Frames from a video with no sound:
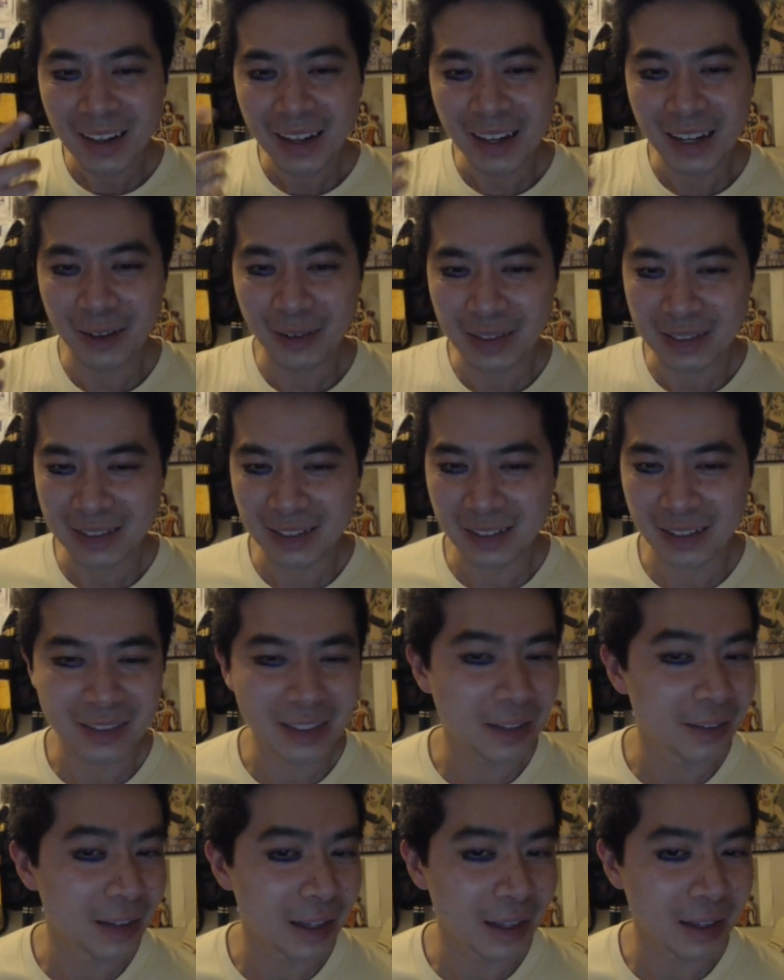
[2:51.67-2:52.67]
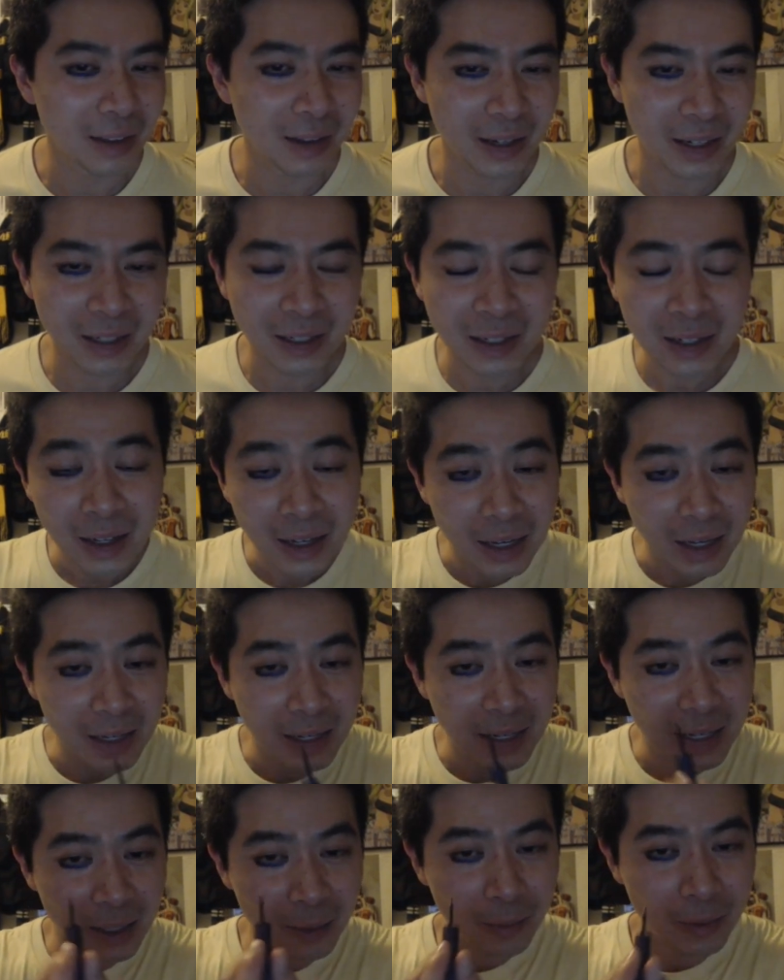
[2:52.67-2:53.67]
Anyway, so I've done that line, and
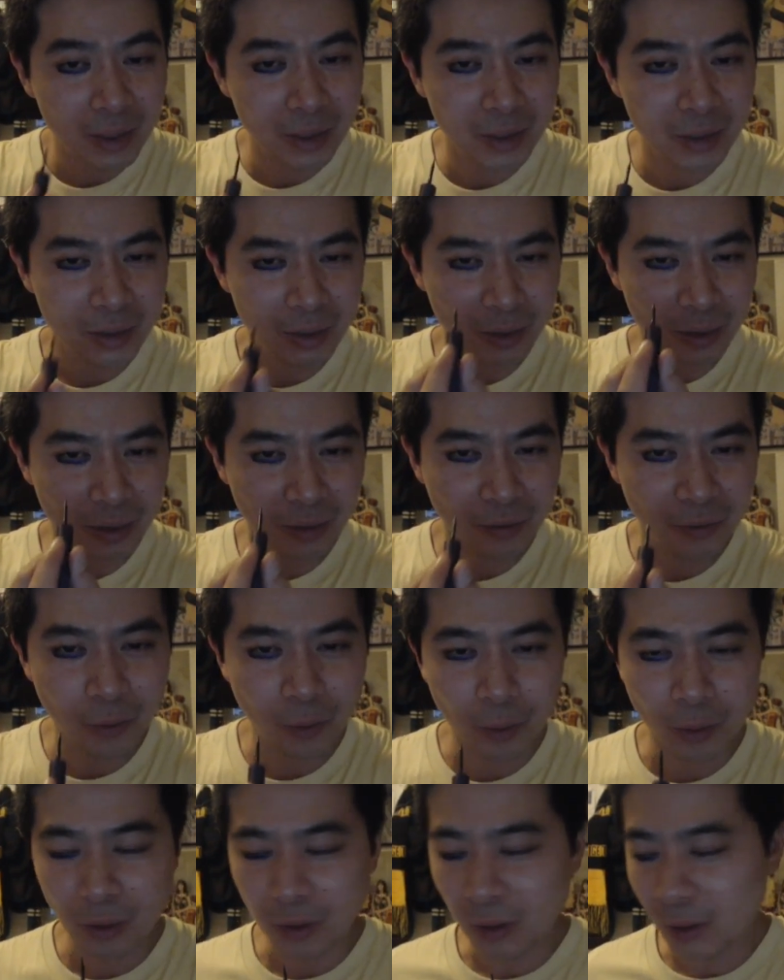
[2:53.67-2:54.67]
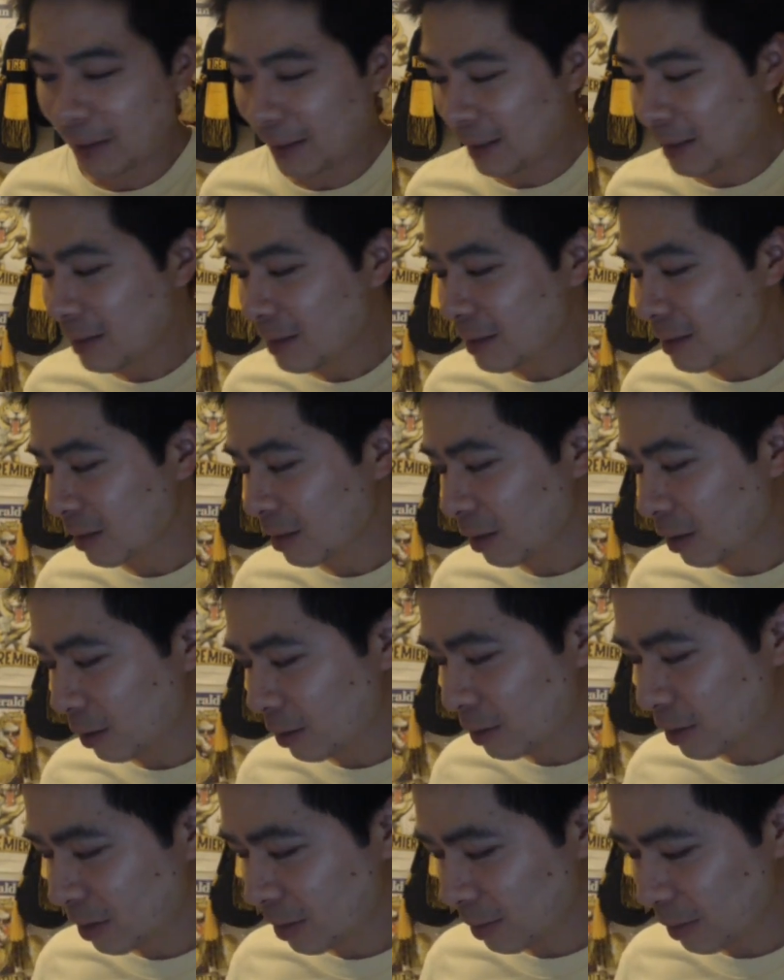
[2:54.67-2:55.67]
now I'm gonna do the 4 lines. So I'll
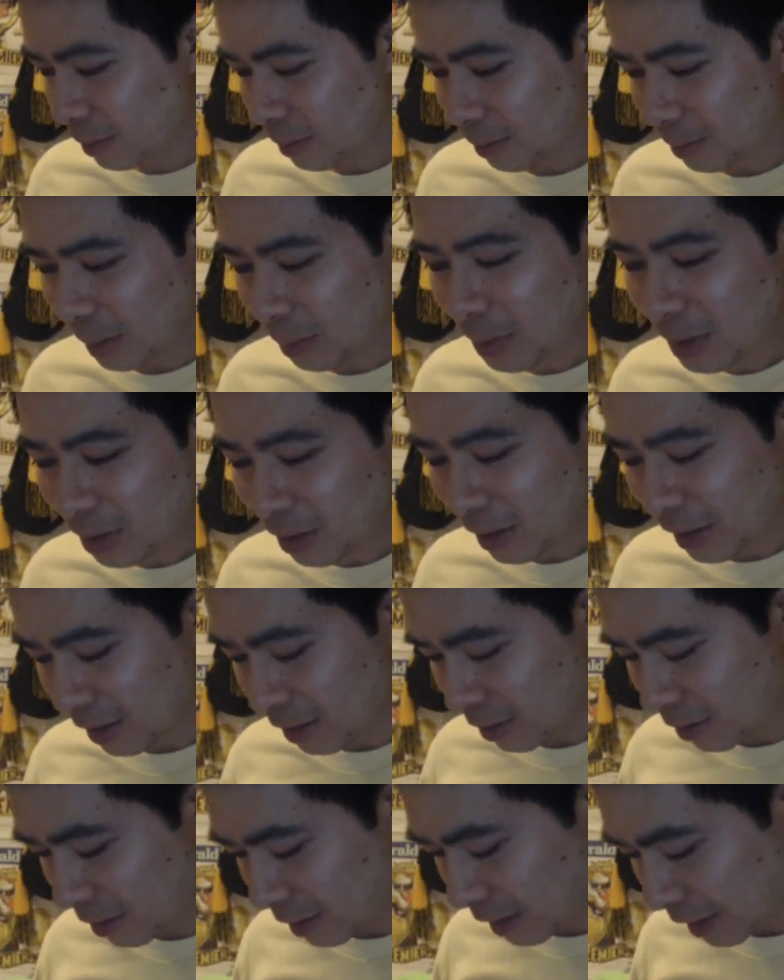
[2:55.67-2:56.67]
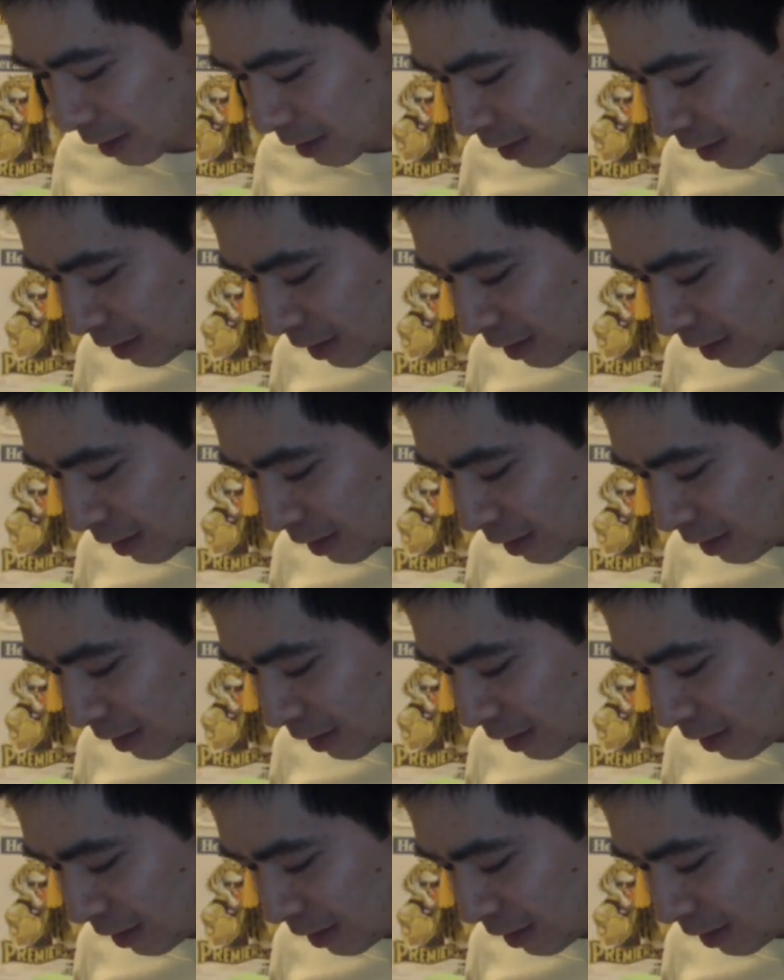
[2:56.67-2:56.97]
maybe try to do that